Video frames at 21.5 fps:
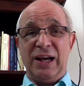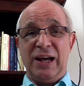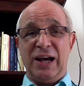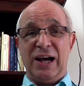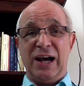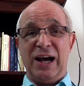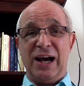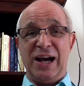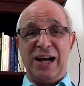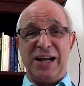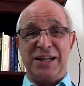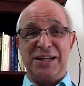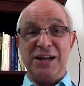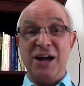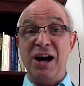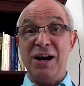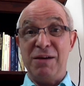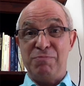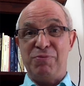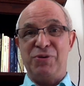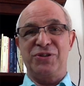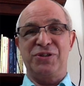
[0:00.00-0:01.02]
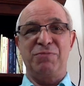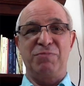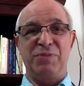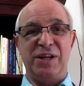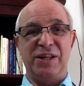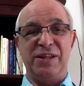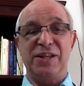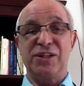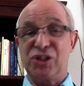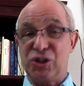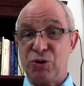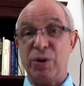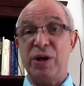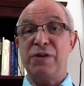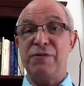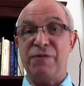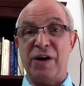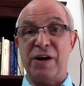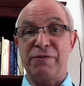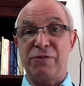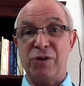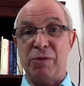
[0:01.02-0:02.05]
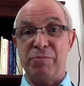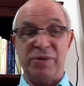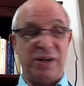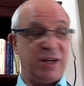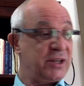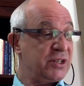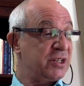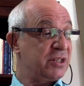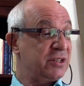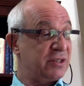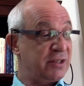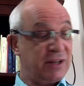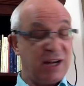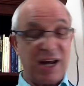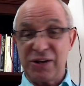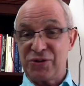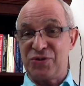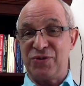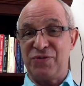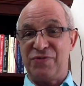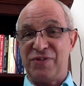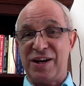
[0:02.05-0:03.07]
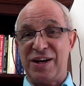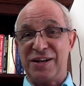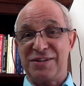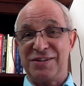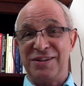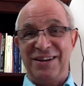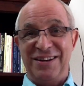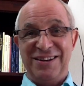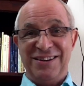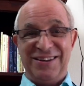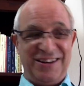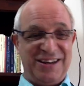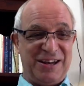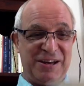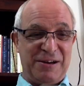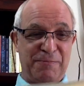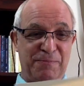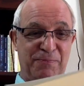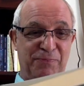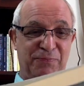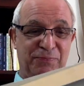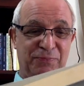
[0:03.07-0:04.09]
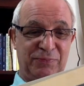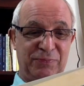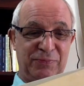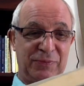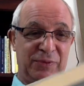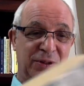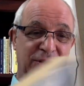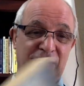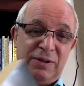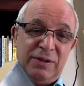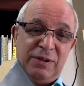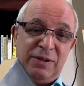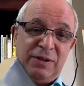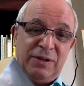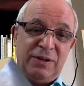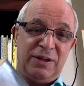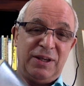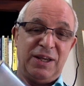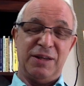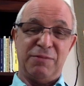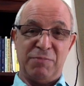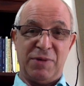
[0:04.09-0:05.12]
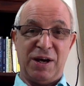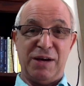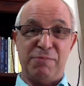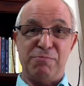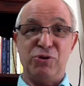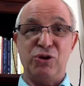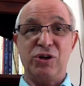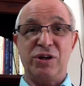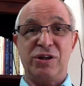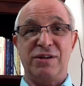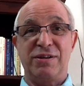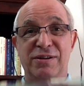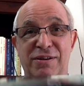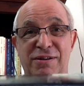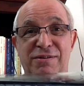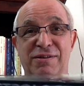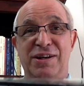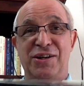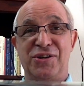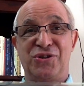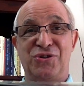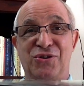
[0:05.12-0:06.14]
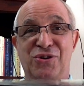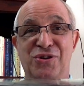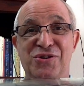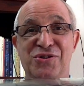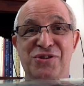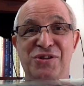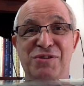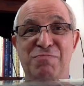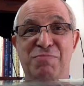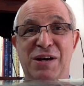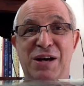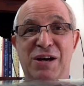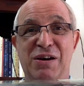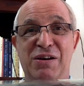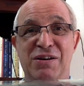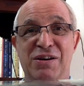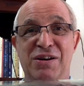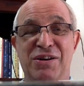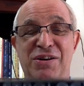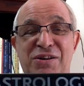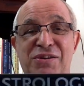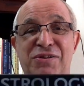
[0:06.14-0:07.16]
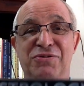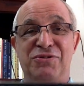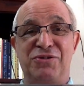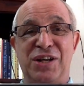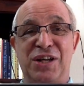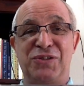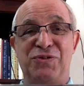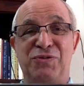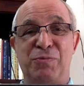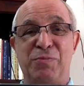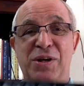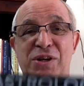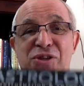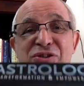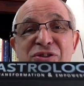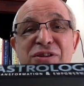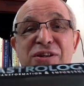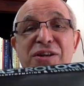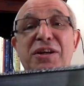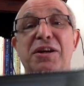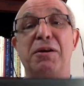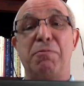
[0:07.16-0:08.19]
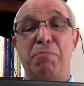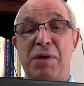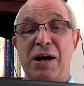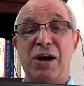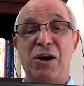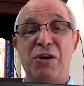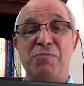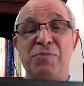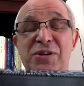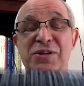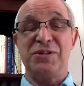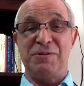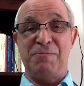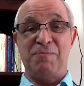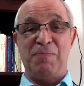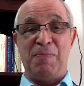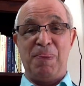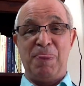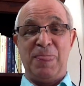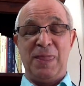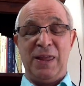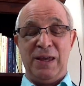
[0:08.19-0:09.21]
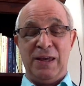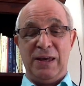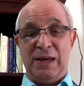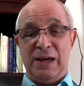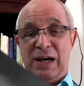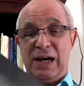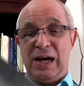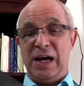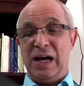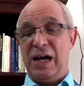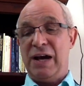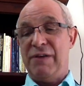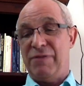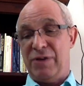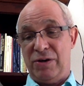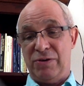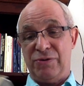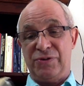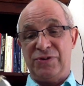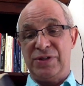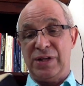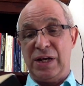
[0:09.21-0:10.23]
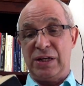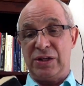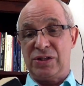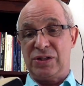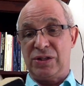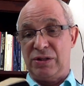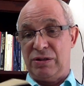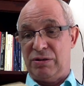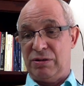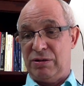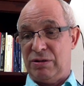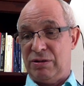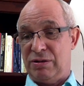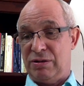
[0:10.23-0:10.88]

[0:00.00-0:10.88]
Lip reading: I can't possibly, there's 25 combinations. In actual fact, in my book, Astrology, Transformation and Empowerment, I have a whole section